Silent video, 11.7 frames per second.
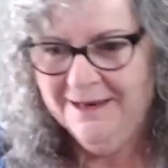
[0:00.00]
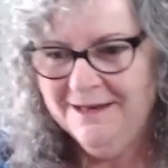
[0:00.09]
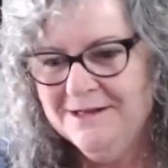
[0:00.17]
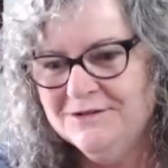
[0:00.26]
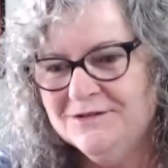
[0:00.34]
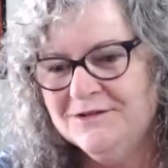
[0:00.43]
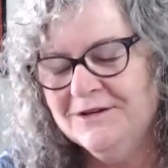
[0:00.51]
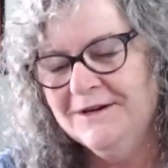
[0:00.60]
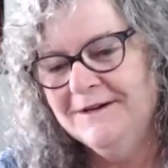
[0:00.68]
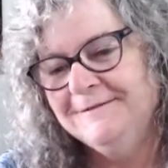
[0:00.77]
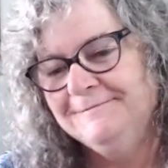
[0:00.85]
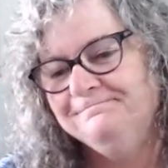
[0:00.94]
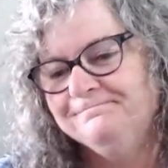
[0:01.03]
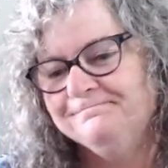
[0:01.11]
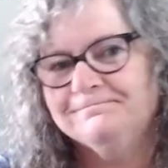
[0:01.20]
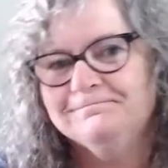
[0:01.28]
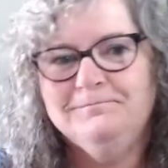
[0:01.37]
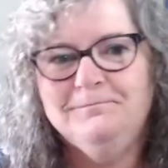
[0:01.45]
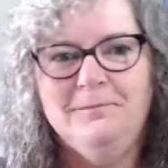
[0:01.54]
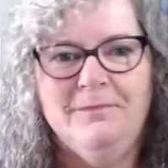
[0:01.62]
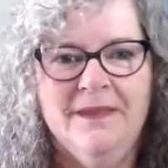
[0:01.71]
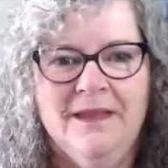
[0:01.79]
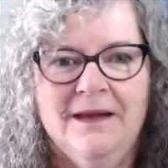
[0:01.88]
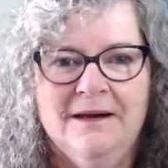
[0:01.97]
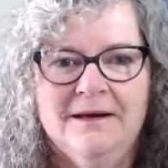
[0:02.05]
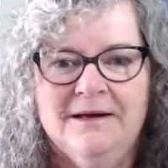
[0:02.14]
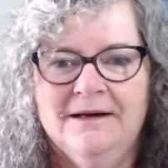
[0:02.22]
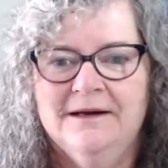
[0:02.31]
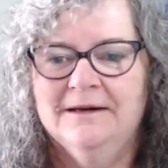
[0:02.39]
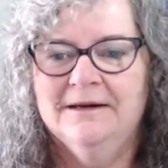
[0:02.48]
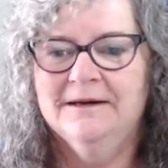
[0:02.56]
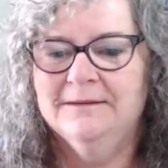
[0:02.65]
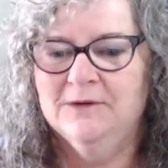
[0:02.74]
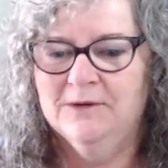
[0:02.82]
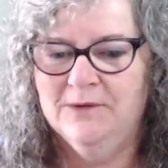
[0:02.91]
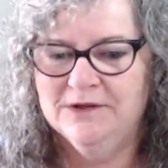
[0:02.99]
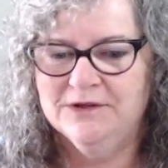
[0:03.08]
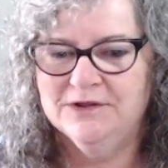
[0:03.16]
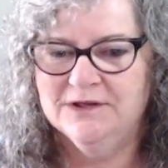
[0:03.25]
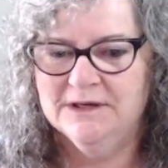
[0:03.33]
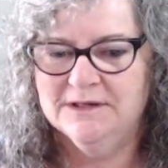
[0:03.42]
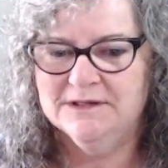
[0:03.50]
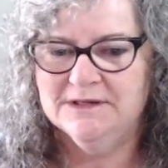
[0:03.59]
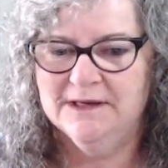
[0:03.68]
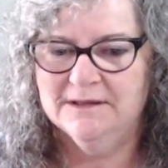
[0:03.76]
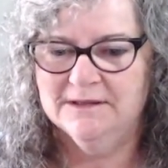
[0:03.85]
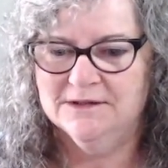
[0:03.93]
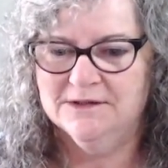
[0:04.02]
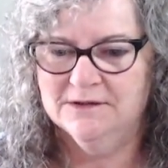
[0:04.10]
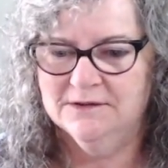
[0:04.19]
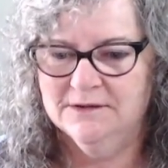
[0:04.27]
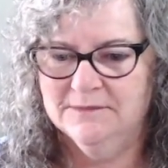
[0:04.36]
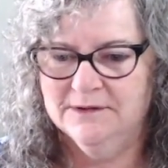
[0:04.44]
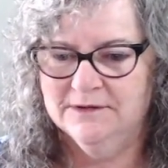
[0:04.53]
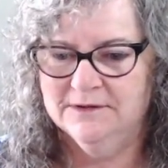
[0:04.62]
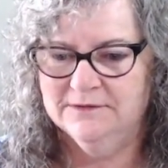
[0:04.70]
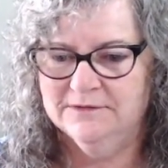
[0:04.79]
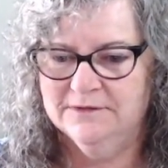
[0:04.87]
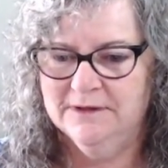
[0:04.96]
So, I might just take the time of